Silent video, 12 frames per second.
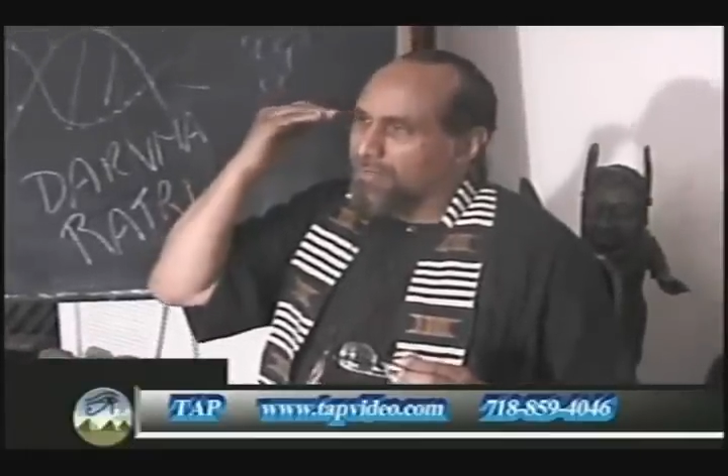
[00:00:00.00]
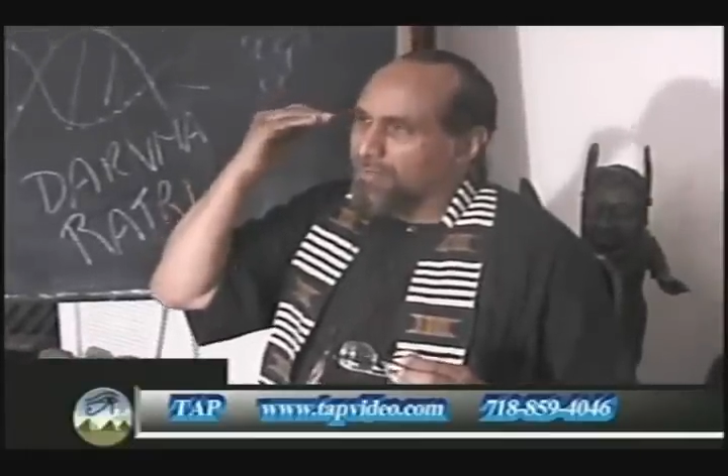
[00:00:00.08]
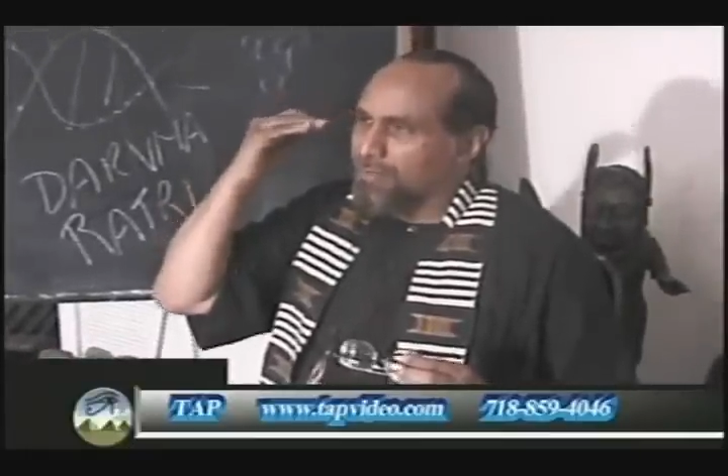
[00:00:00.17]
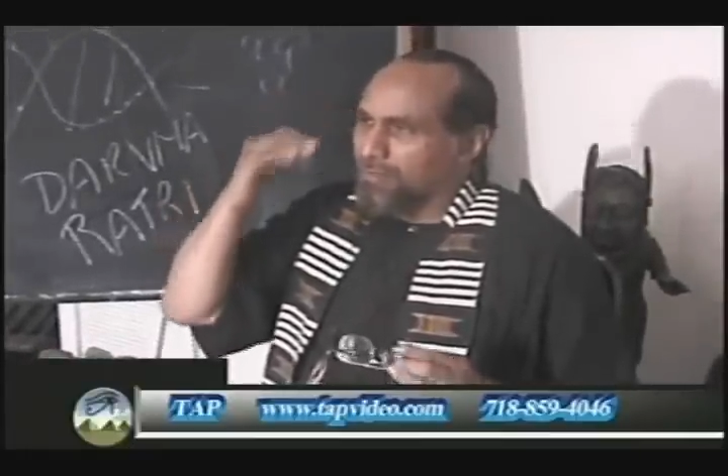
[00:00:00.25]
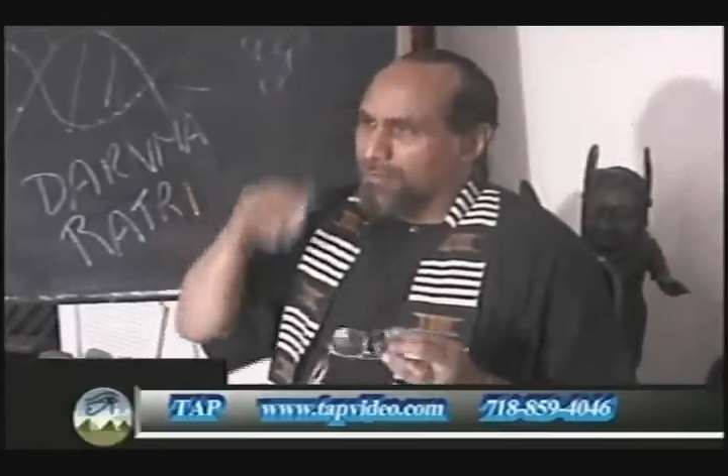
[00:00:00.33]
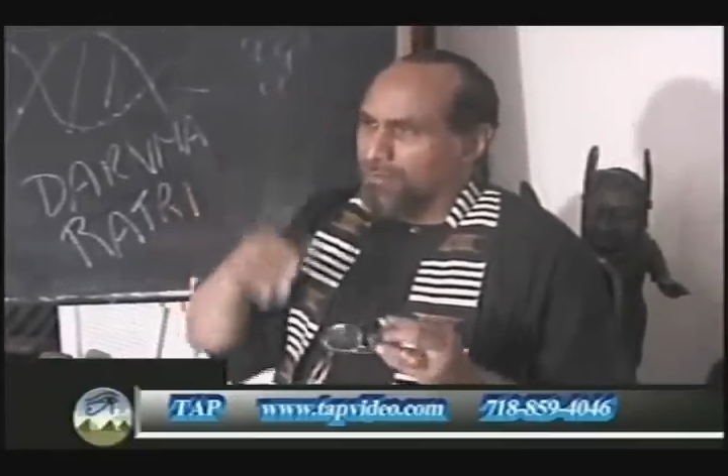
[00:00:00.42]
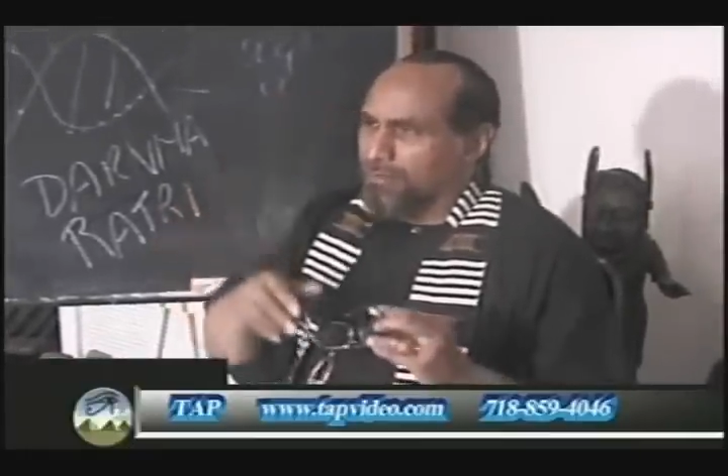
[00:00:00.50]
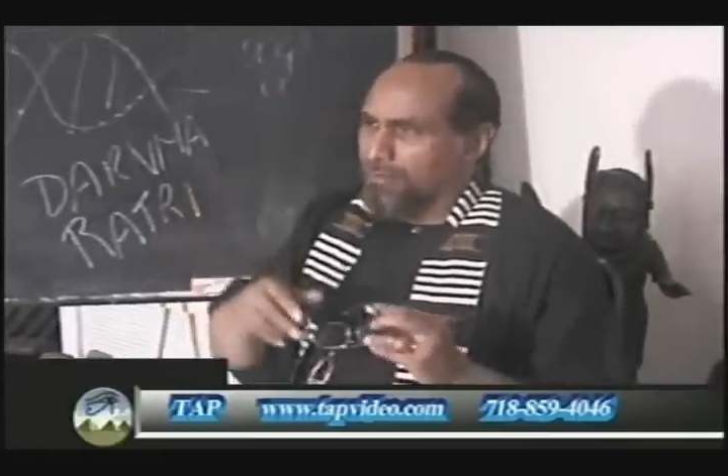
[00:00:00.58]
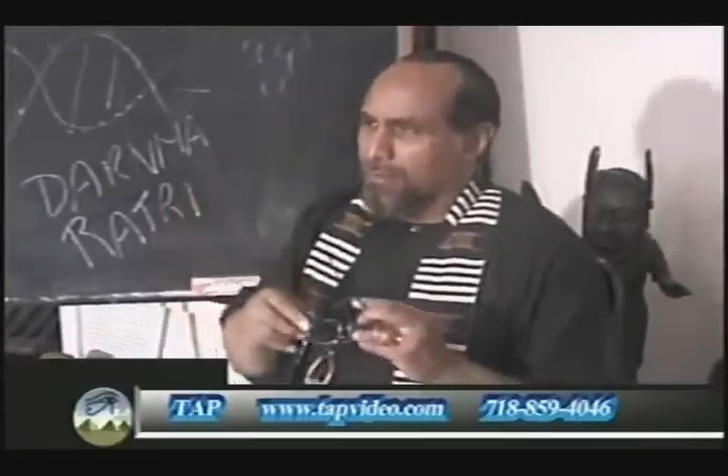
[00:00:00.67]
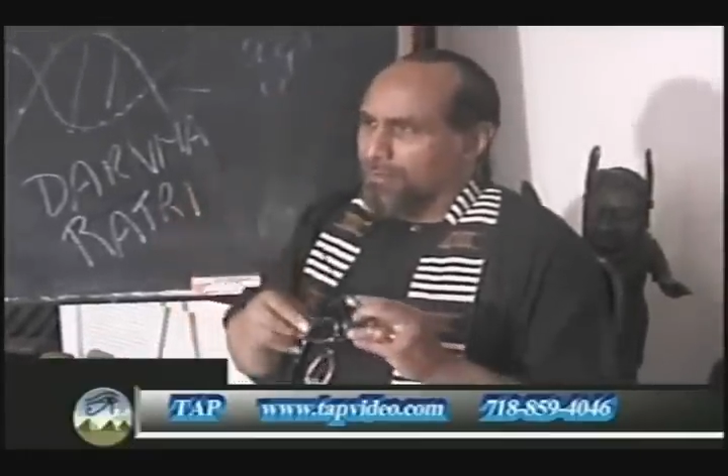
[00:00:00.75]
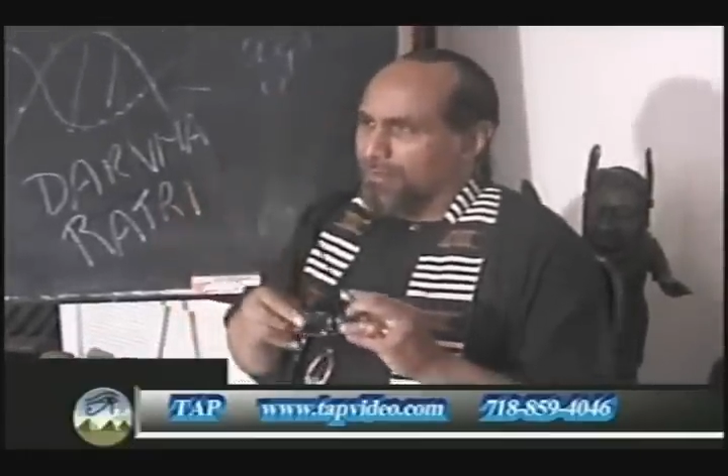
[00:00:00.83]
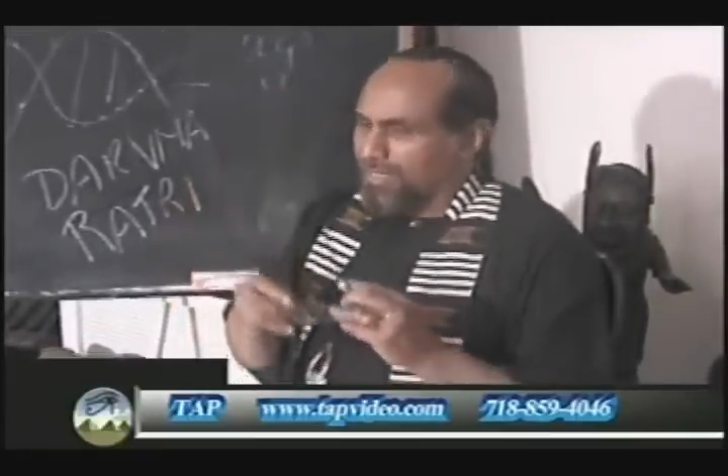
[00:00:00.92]
Mm
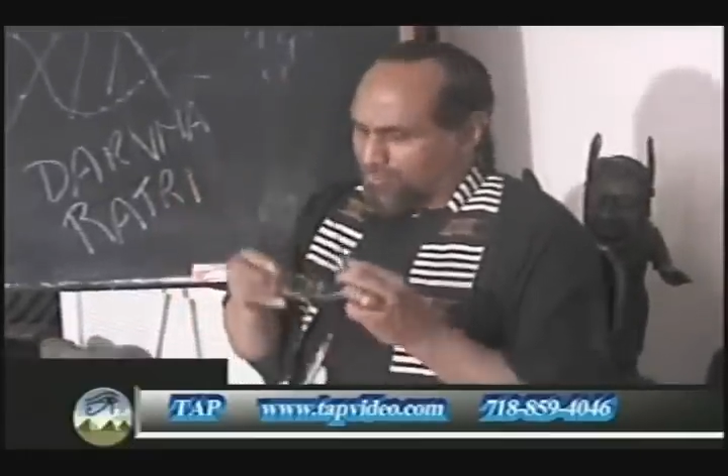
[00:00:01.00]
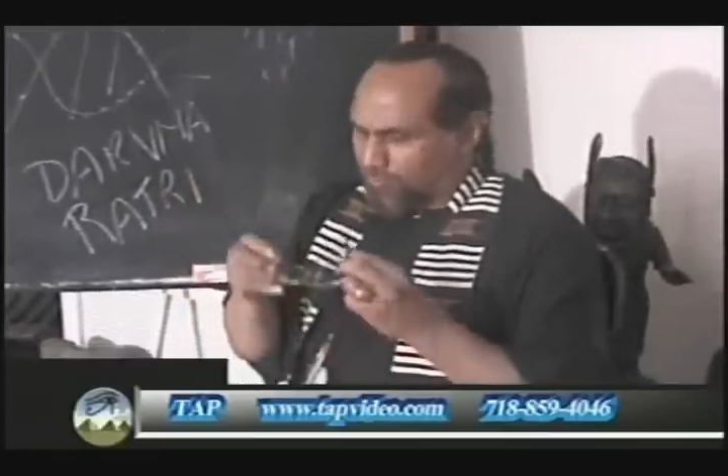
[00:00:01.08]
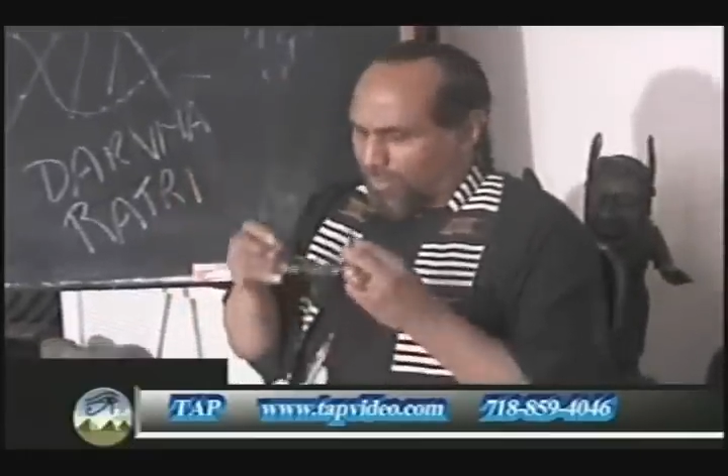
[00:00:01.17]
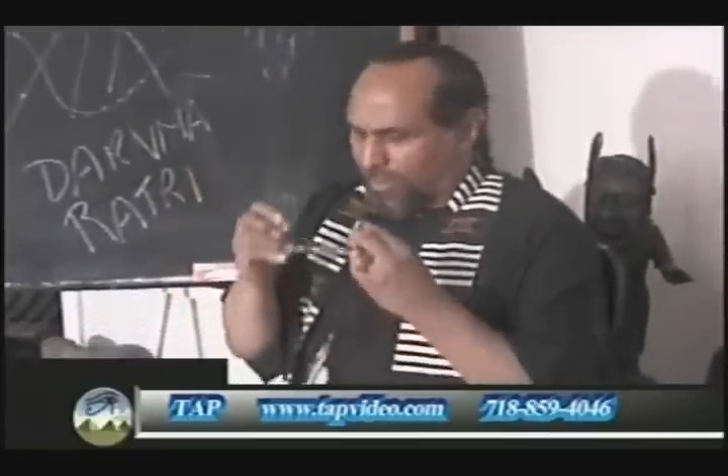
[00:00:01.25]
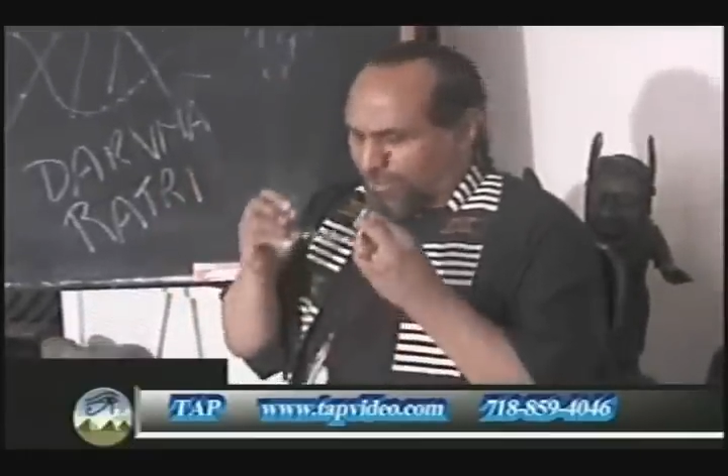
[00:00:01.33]
-hmm. And that's why our